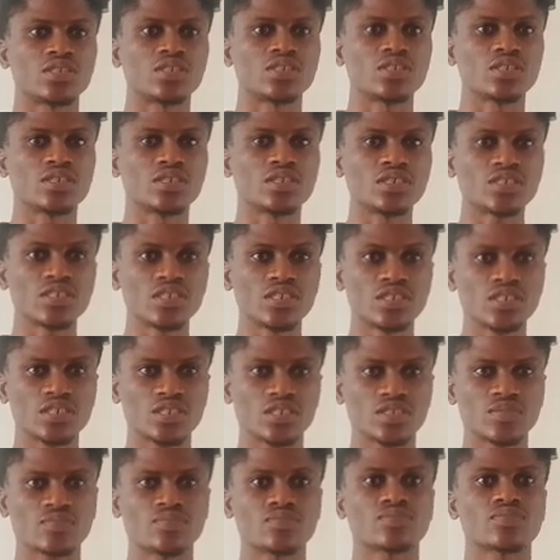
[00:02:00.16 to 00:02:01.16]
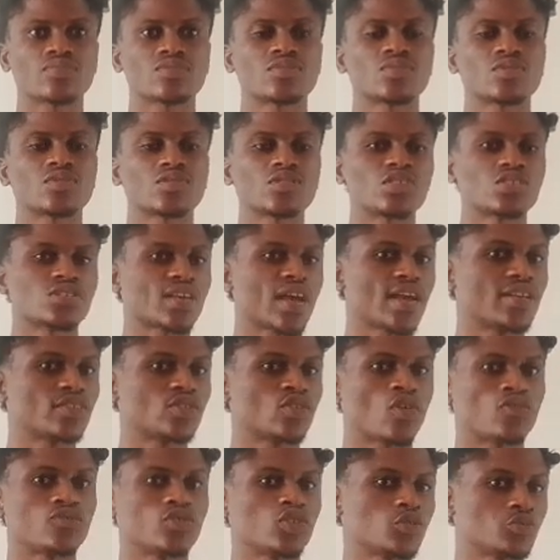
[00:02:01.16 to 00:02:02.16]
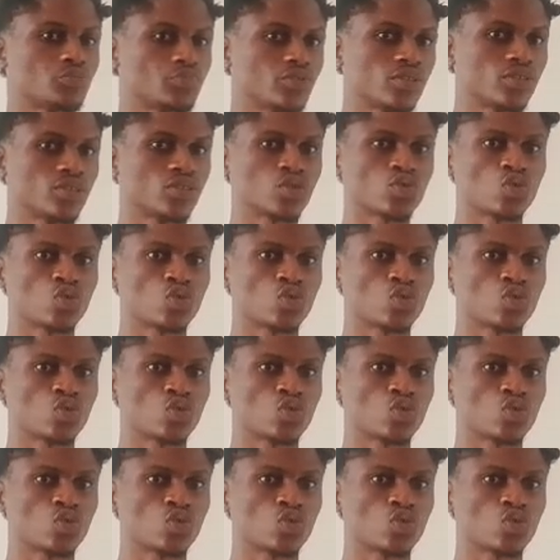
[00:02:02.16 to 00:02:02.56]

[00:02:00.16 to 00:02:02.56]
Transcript: increase the size of the spring.